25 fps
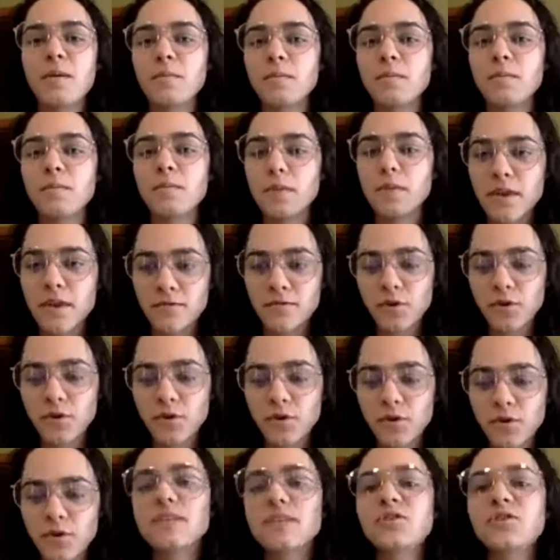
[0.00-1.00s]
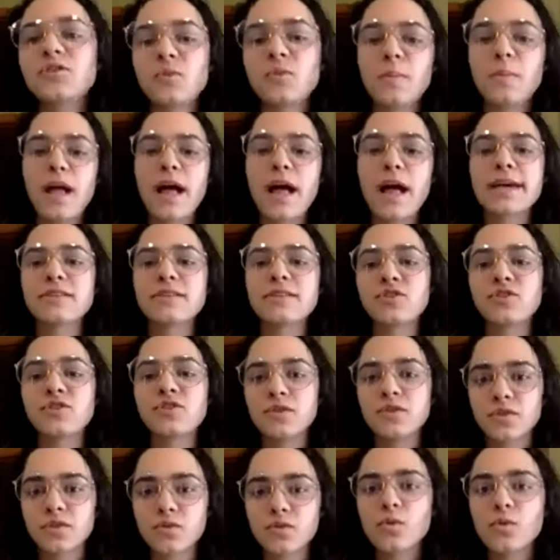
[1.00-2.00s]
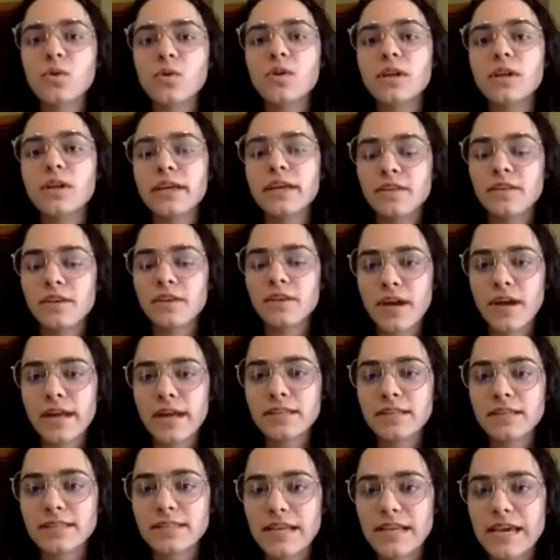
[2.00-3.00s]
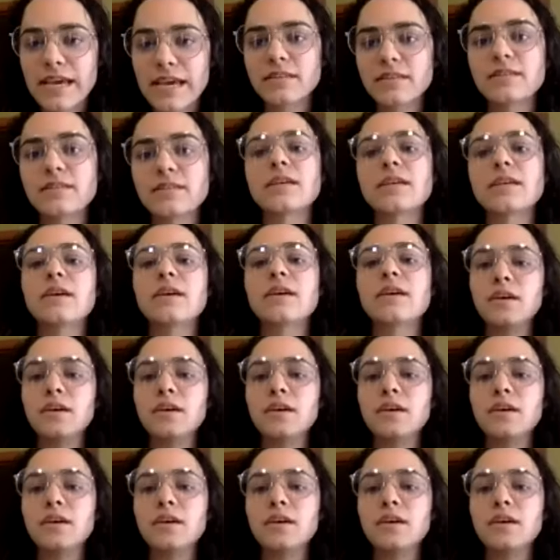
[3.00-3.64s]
if you're looking to apply to a school in the United States,